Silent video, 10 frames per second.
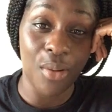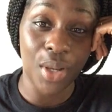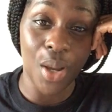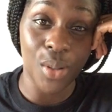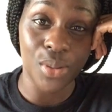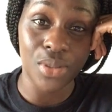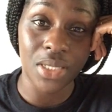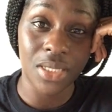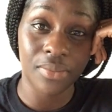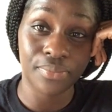how it
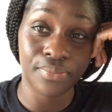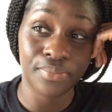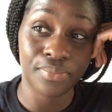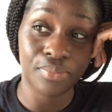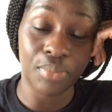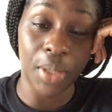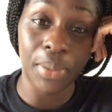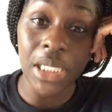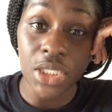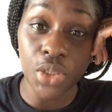goes. But
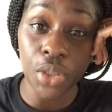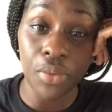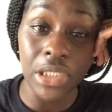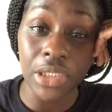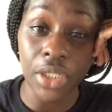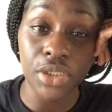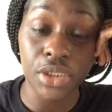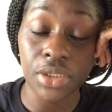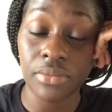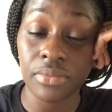please do your research,